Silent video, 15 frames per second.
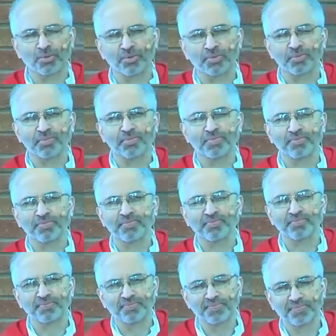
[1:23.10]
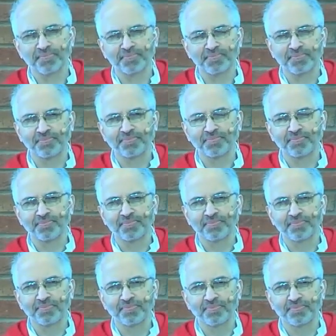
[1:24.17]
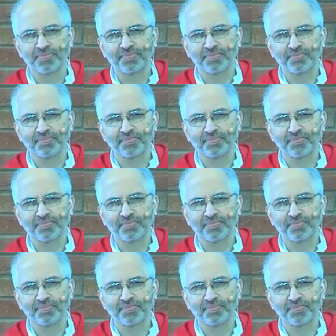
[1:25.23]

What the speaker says: No one is speaking in this clip.